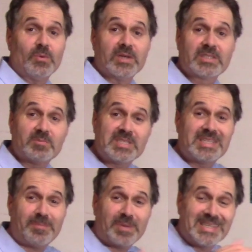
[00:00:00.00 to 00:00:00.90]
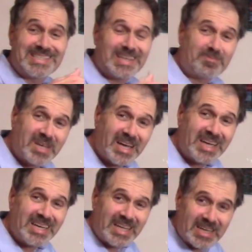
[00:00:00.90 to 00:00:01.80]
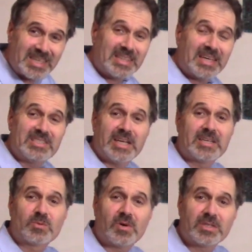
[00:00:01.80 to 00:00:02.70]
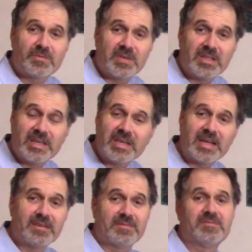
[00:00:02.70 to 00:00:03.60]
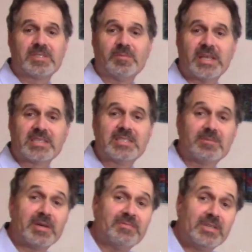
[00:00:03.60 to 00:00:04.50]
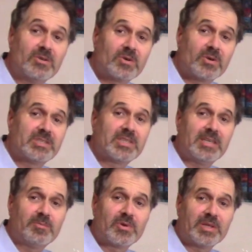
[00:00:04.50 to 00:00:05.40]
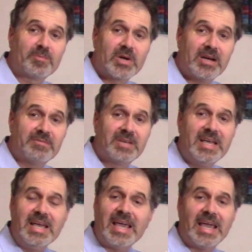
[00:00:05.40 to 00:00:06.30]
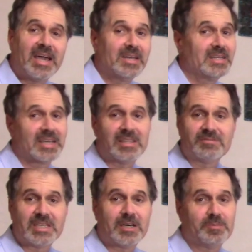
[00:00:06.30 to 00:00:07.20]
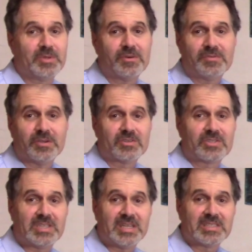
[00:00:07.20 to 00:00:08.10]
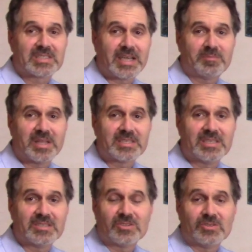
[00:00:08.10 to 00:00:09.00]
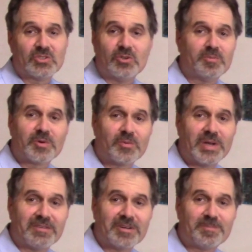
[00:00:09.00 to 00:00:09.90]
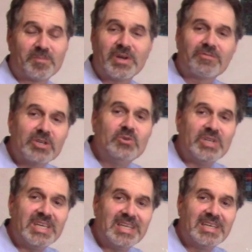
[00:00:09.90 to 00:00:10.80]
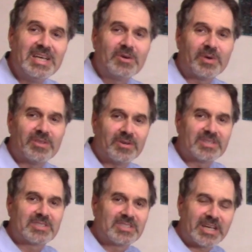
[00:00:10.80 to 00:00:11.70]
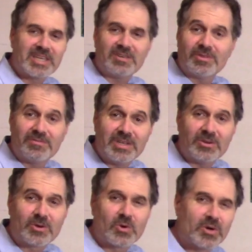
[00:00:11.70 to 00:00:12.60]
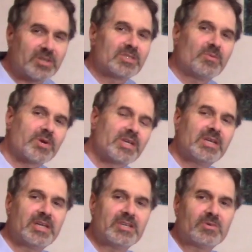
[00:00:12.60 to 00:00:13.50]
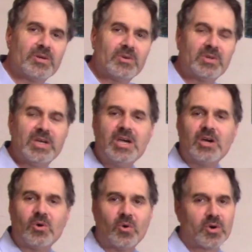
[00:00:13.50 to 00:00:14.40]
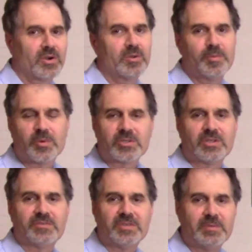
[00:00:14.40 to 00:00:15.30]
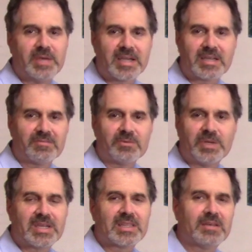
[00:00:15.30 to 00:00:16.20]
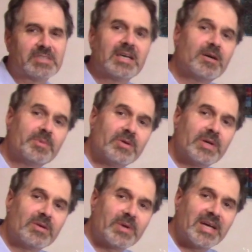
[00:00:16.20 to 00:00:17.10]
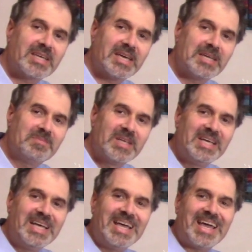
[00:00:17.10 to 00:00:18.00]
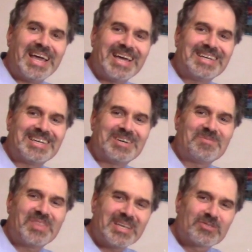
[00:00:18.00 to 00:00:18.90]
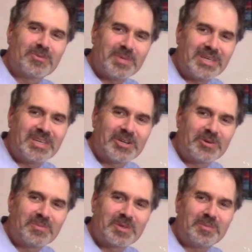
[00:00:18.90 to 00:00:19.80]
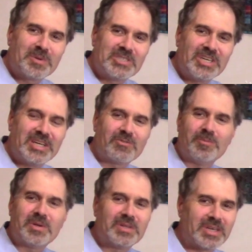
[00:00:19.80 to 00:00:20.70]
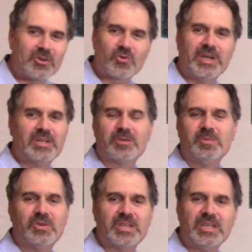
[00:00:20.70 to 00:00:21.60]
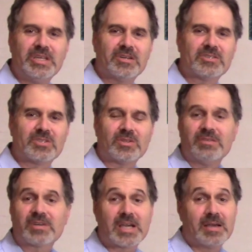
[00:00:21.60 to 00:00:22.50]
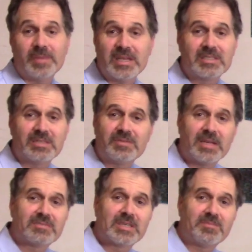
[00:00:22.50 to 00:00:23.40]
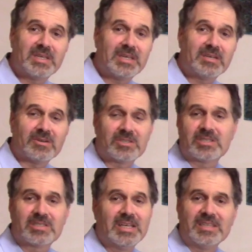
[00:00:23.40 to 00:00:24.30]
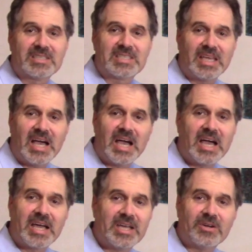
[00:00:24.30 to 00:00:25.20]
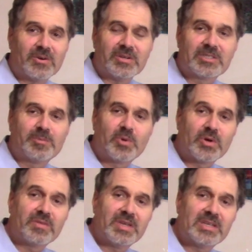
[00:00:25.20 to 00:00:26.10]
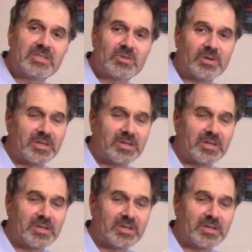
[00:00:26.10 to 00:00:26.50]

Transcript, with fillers: some step-by-step guide and how to get that jazz waltz feeling. I have some lessons in my video course at Keyboard Improv, and I'd love to help you if you're interested in Skype lessons or Zoom or whatever. Whatever you need, whether it's checking in with a video course and working on your own or personal feedback every week. I'd love to help you any way I can. And um, thanks for being here. Really appreciate it. We're building a great community here, so leave a comment if you have something, or just to say hi, or in support of this, or to